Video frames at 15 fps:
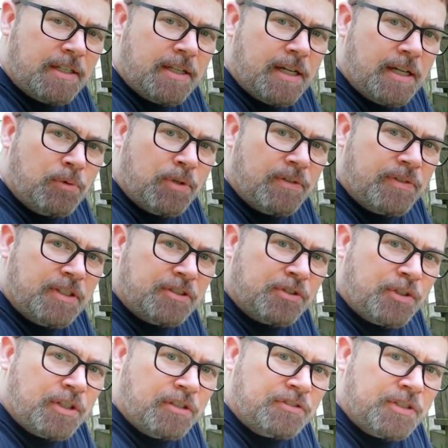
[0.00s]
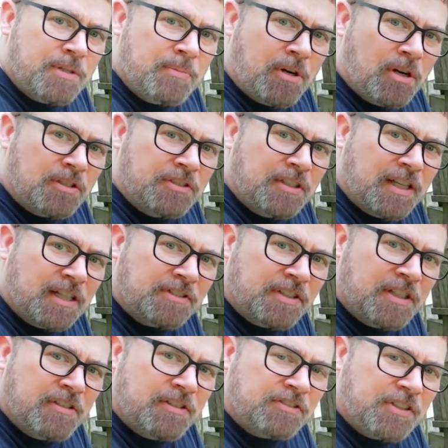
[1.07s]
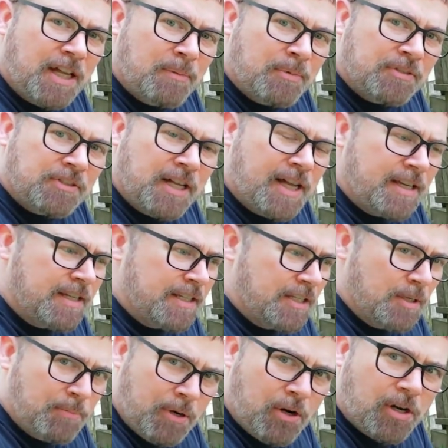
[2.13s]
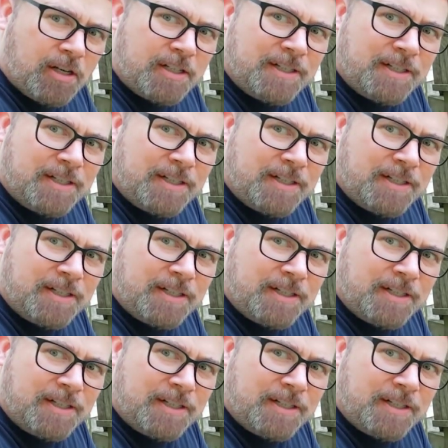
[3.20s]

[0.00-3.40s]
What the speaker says: Now one of his triggers, he barks. He likes to get in the side by side and he'll bark